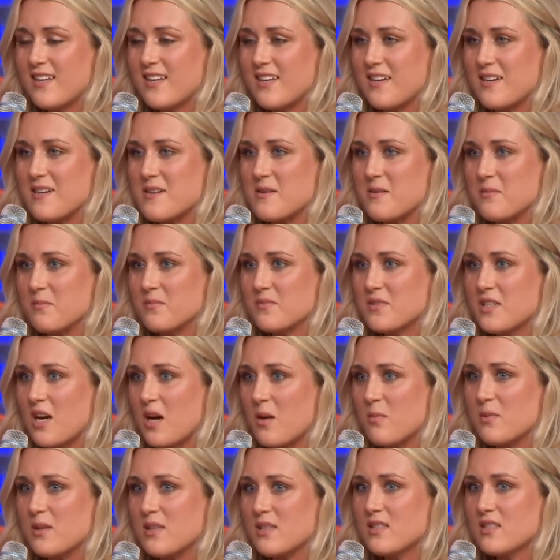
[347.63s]

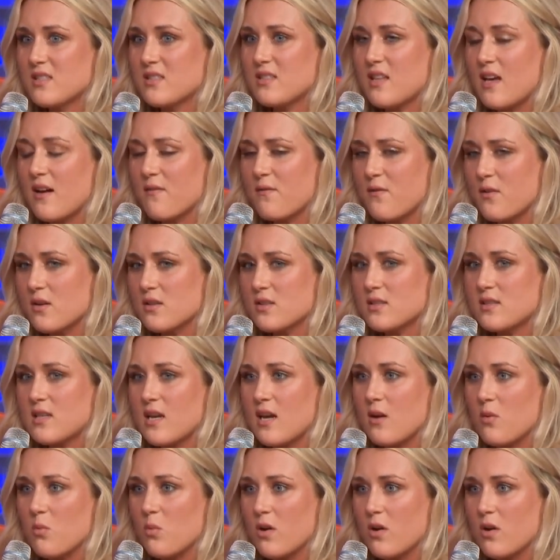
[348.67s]
Thomas, that first day,